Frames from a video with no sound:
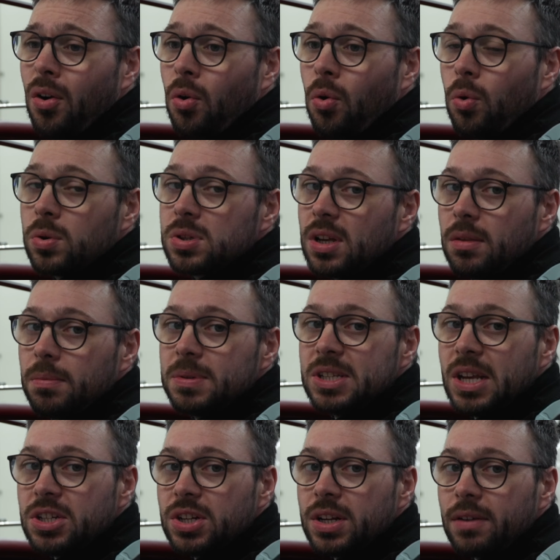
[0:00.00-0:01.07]
Also, the
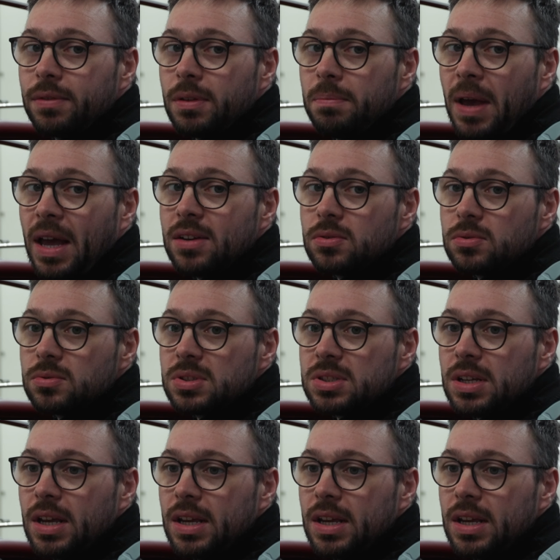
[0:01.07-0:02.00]
positioning of the pedals